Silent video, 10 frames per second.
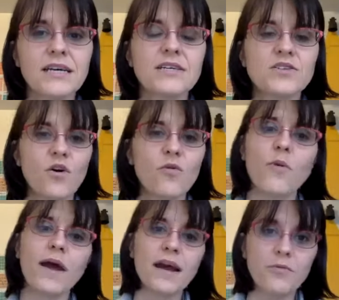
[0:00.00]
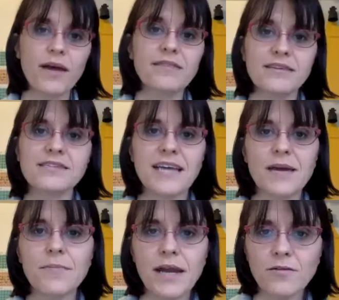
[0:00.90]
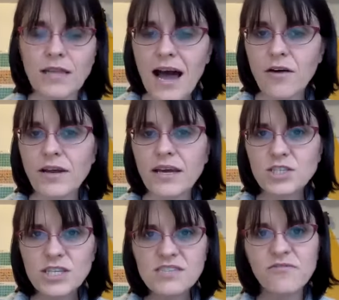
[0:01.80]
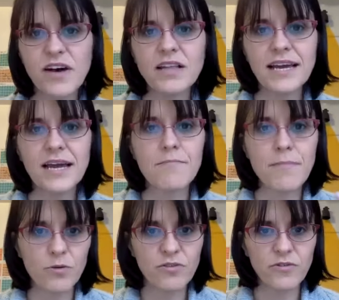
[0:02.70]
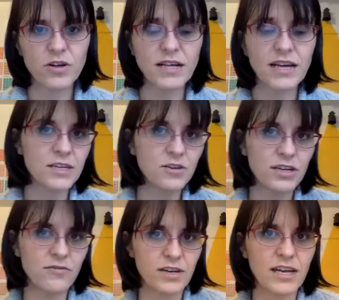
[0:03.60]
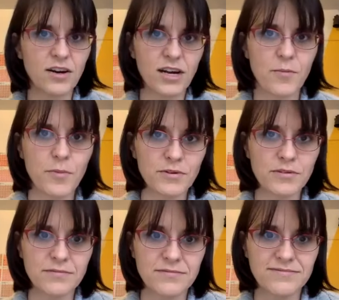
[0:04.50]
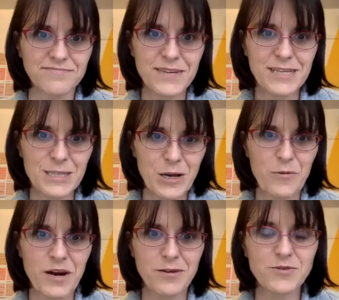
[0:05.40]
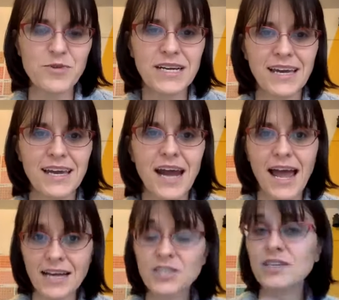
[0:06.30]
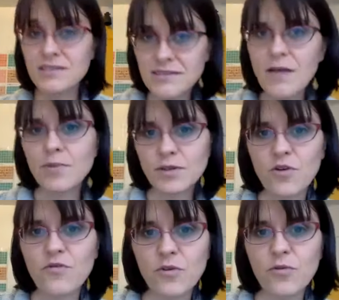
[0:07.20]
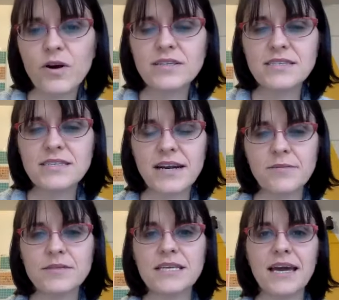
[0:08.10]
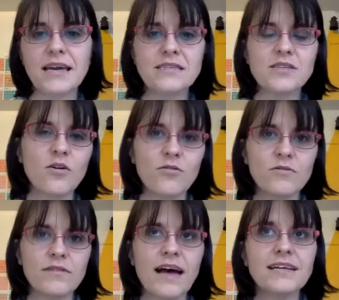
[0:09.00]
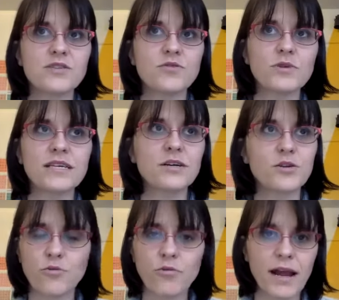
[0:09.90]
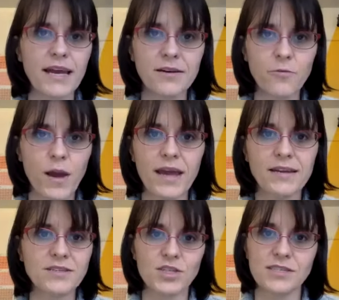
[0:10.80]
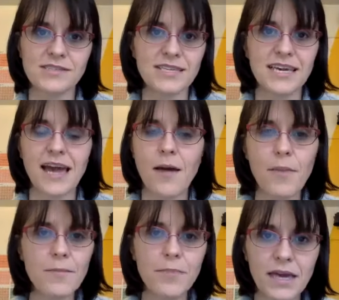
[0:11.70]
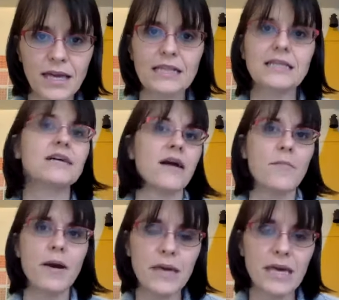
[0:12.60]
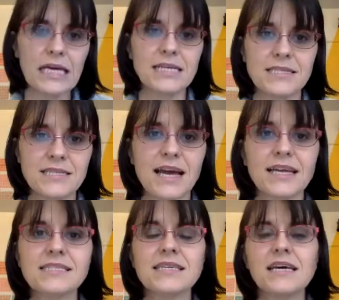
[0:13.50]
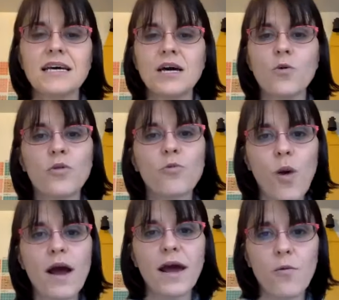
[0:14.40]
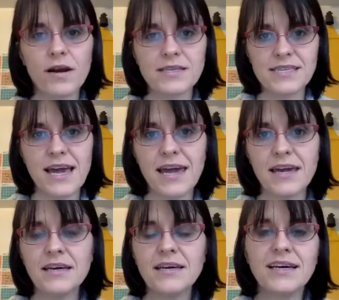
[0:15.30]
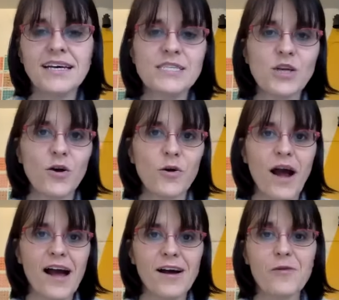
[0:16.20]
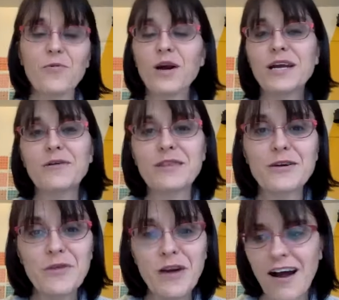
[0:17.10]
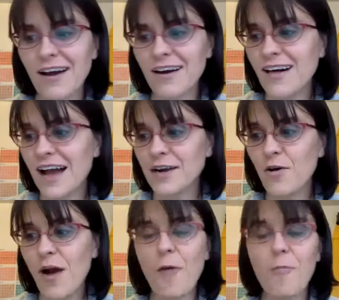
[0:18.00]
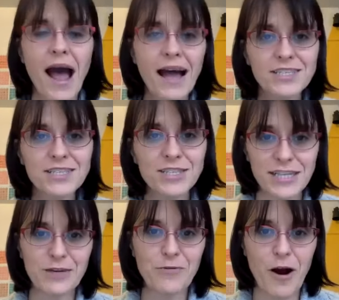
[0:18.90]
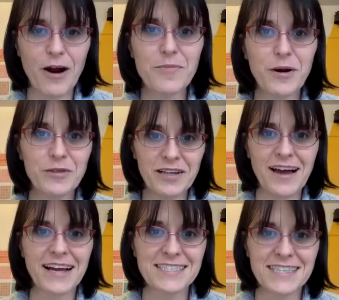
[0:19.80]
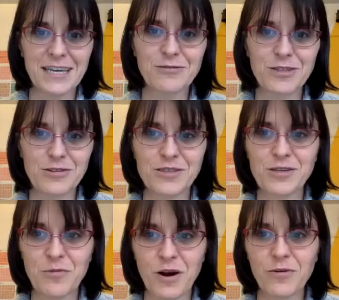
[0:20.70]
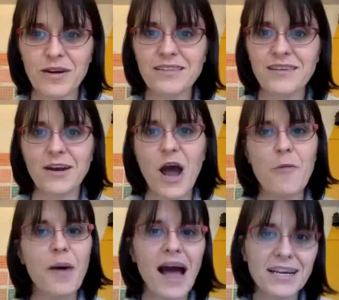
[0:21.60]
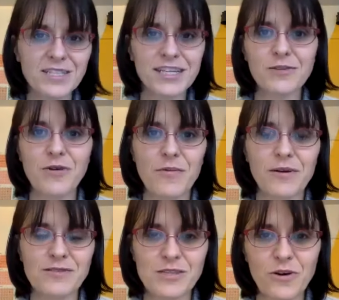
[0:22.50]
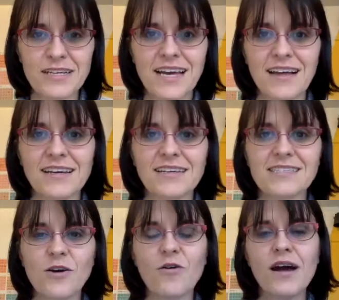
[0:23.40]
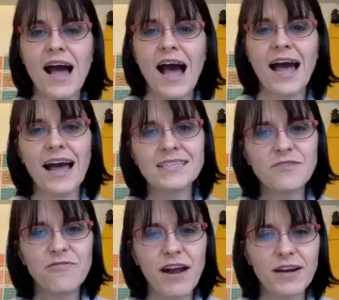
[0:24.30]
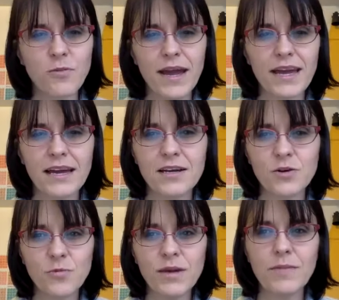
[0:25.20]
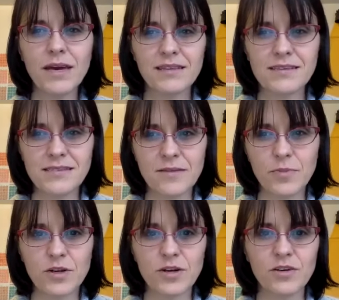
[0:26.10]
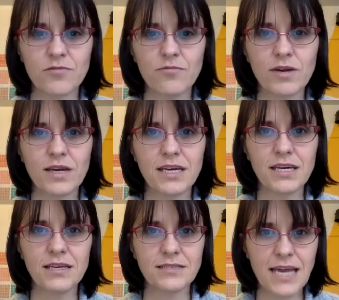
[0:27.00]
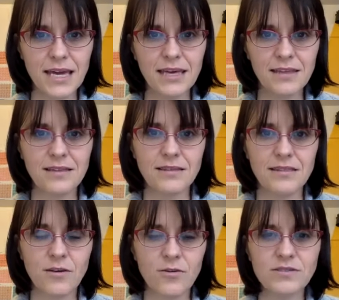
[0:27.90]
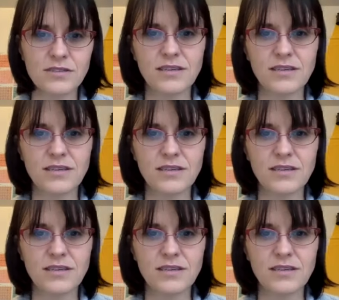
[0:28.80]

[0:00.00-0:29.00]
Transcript: So when I read this statement out loud, it just felt like a mouthful. And you could even hear a couple minutes ago when I was reading it, I actually stumbled over the words that I was saying. So that is a really great way to just see, am I being clear? Am I being concise with what I want to say? So working with you, Kyle, I know how passionate you are about the clients that you choose to work with. I know how passionate you are about storytelling. So I had to find a way, could we make this simpler? Could we take those